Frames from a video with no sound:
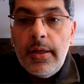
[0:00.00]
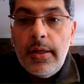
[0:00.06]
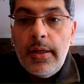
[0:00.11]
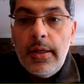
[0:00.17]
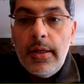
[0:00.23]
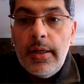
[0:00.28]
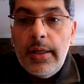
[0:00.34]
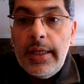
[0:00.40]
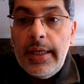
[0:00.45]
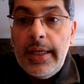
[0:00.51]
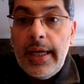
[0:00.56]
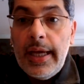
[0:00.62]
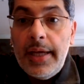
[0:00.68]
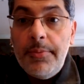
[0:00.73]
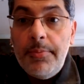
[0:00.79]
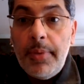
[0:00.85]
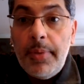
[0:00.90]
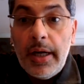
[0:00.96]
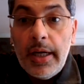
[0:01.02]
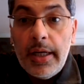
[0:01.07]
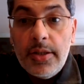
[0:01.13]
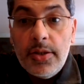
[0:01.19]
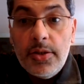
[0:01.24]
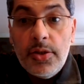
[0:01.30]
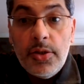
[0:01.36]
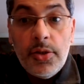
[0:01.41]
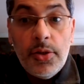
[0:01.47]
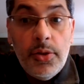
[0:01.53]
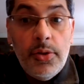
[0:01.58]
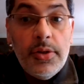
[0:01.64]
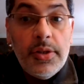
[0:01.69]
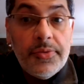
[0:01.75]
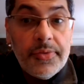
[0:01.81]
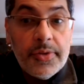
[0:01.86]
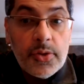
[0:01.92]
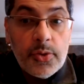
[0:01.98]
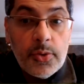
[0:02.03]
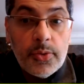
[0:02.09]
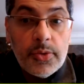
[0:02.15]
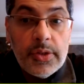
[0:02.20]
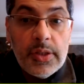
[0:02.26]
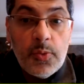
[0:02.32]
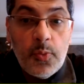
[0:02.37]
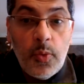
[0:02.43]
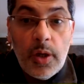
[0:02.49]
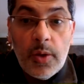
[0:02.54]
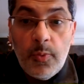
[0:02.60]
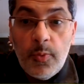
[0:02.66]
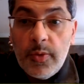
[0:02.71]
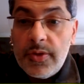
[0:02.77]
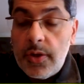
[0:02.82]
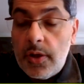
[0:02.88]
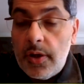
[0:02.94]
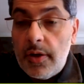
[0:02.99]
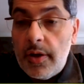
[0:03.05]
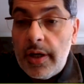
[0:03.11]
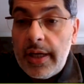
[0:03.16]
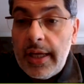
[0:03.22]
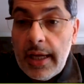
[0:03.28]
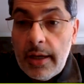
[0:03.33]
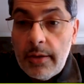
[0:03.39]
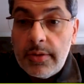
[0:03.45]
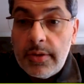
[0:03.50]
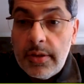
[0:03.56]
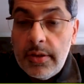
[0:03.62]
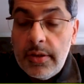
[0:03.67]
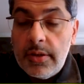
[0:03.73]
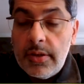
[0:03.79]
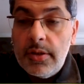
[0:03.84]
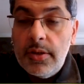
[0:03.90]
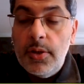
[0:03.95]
Lilyhead by two different sources. One was our accountant,